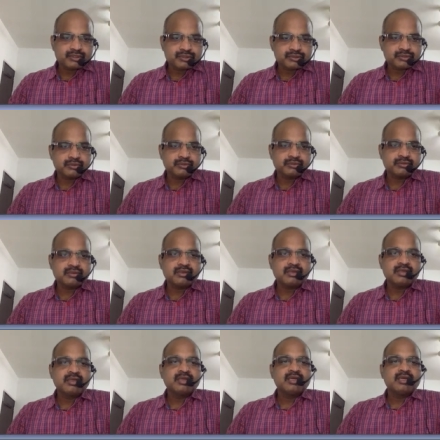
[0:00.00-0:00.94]
so
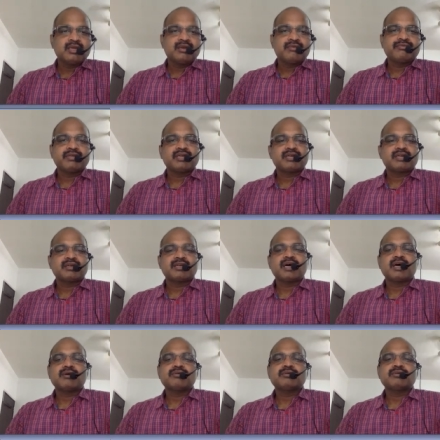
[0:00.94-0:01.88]
we are
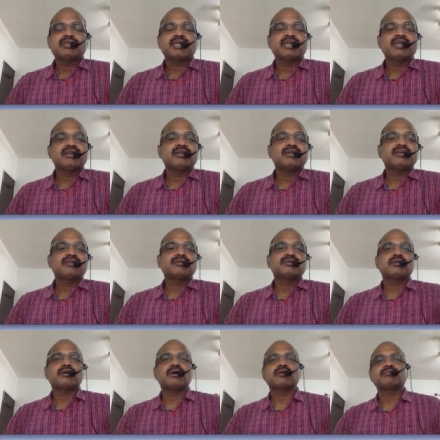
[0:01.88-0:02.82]
now here to
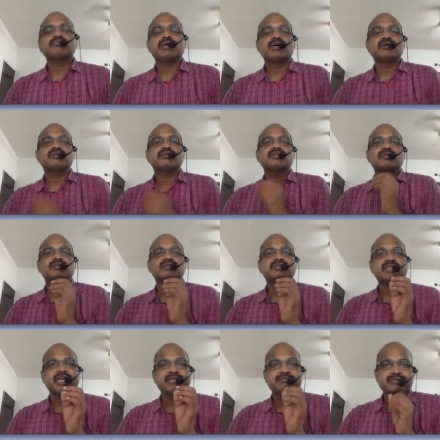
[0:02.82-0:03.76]
talk about
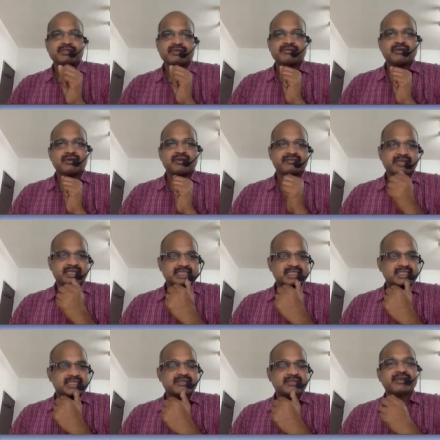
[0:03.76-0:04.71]
types of
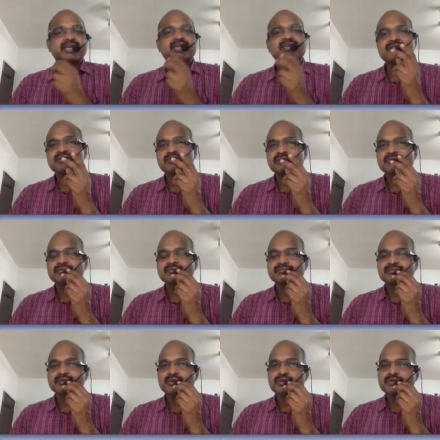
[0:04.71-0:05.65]
conflicts okay so
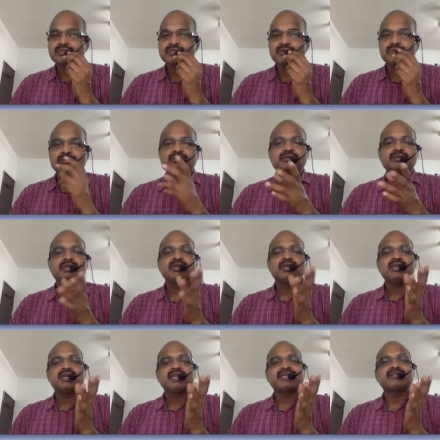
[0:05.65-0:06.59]
go slow
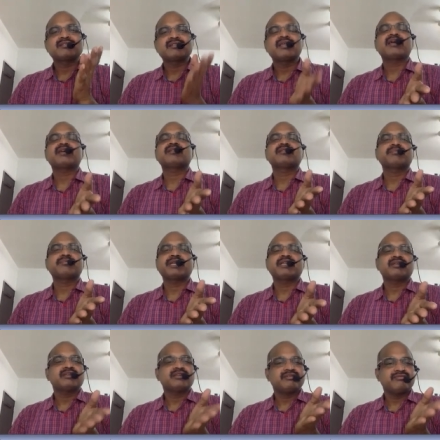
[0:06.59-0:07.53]
it's there in the
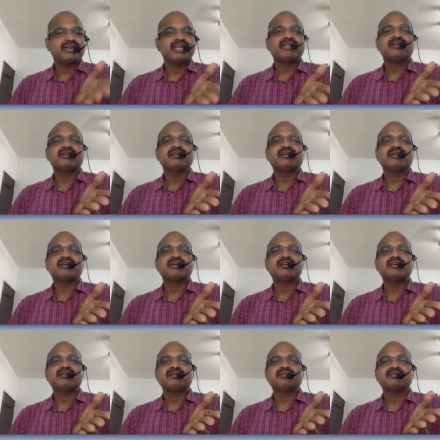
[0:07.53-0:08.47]
material very
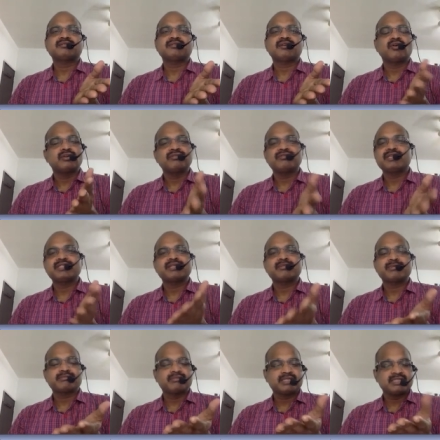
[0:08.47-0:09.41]
clearly always
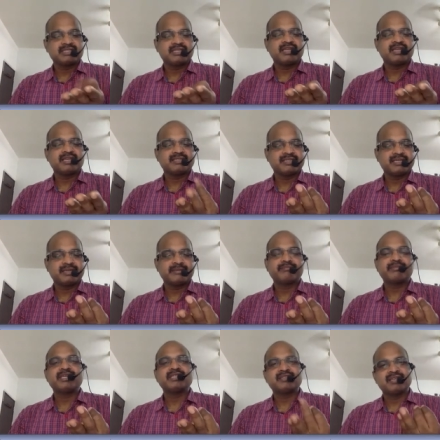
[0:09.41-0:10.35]
remember CA,
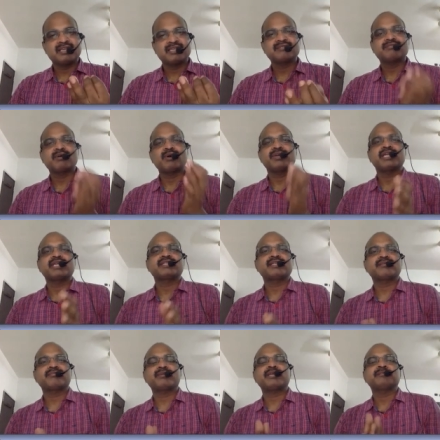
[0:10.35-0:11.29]
CMA, CS
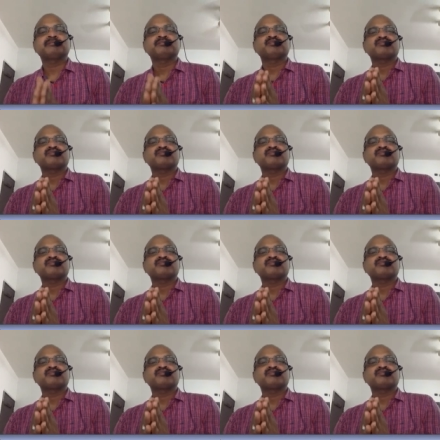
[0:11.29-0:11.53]
Foundation may